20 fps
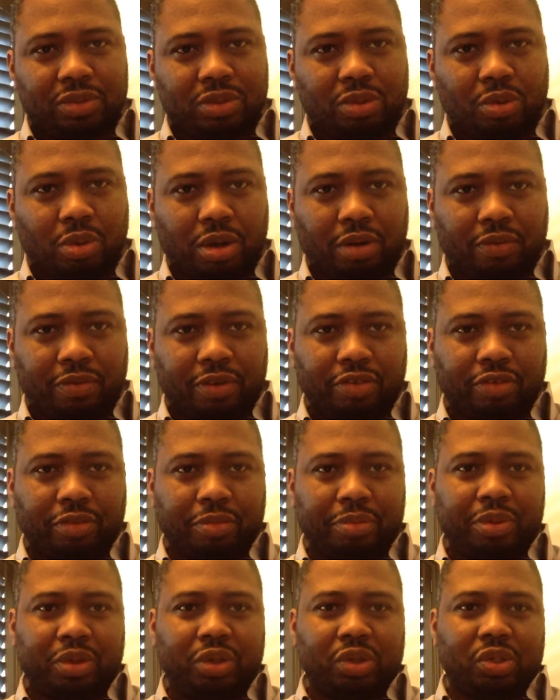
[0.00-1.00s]
1200
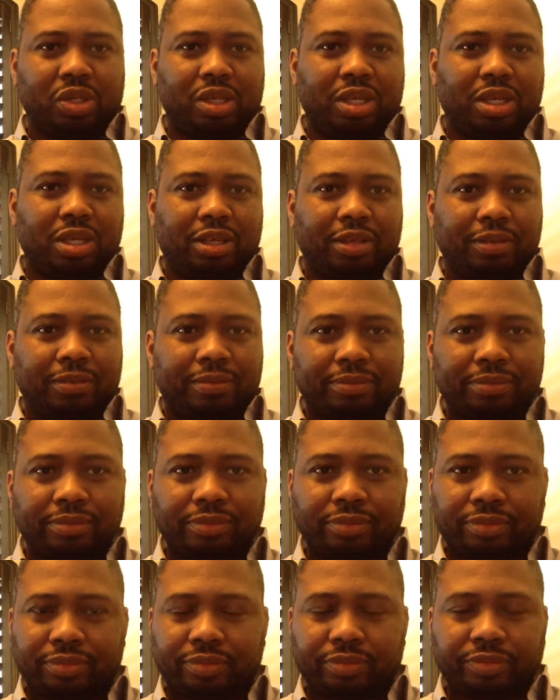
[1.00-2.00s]
BC,
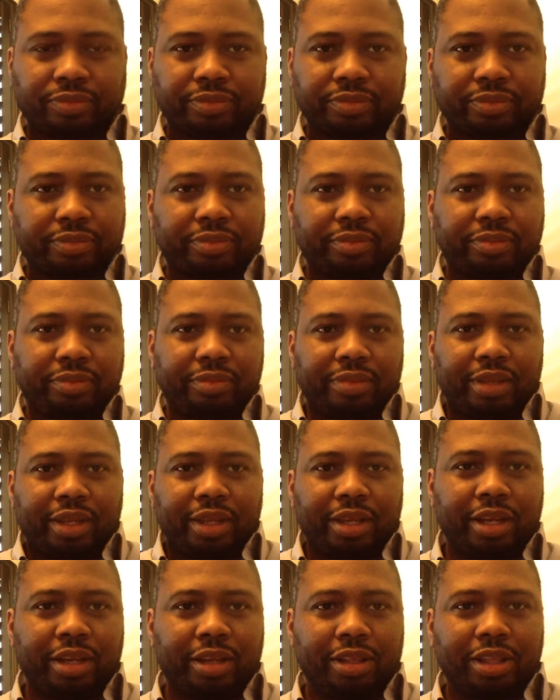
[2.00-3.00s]

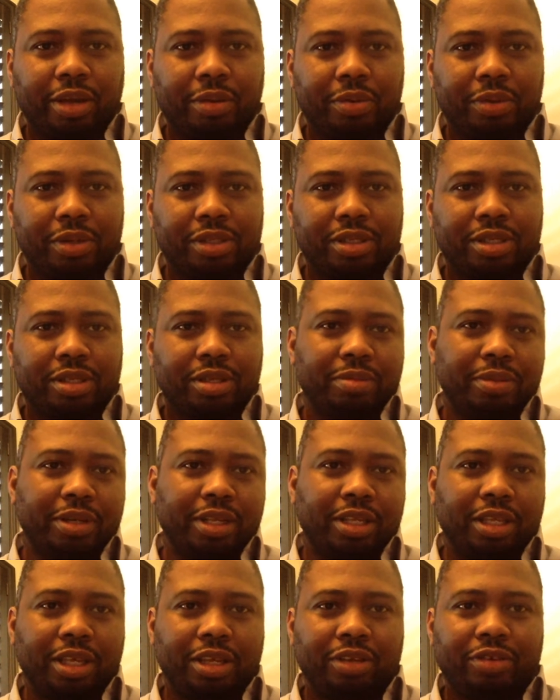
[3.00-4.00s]
they would have still been
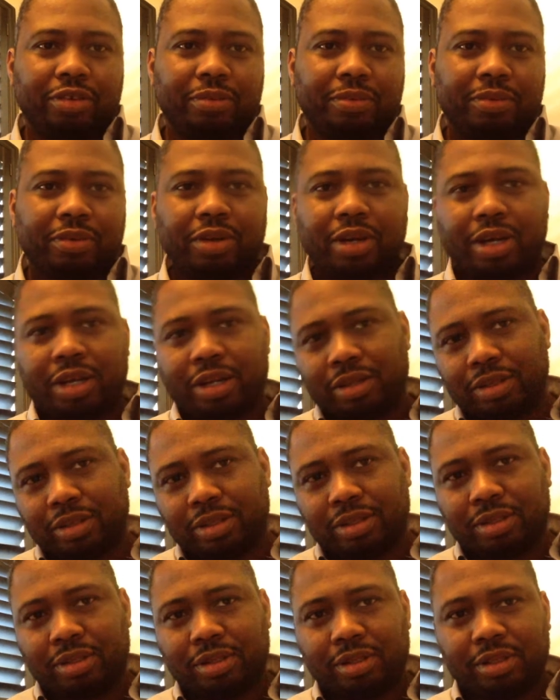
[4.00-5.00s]
in Egypt. So how
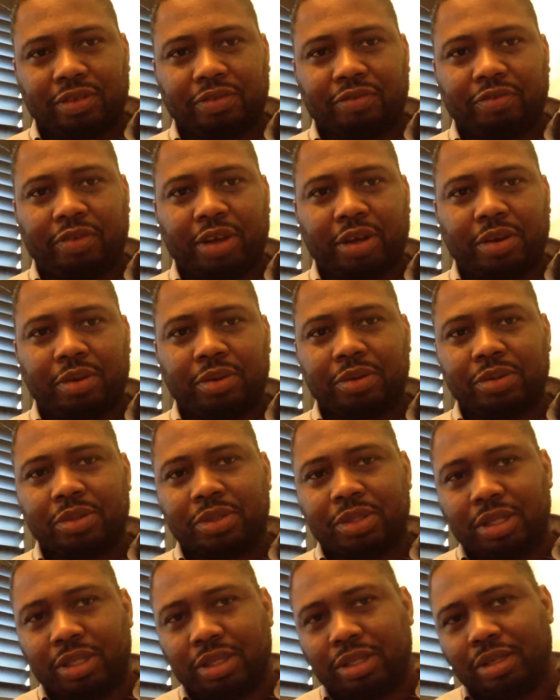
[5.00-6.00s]
does this Pharaoh
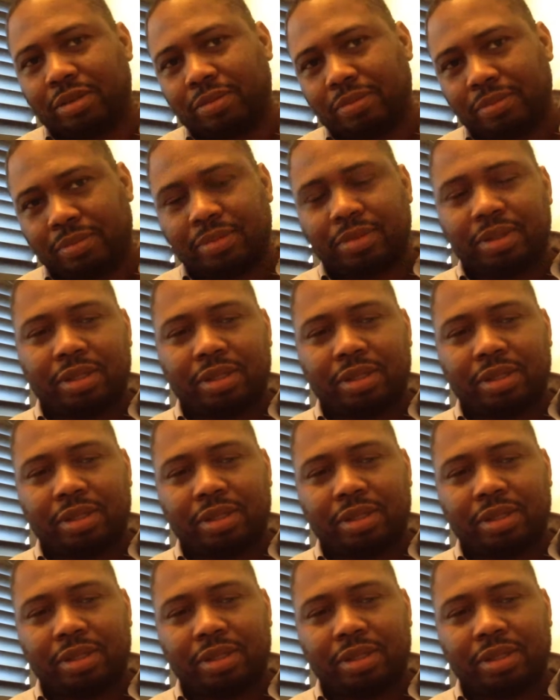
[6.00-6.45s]
see them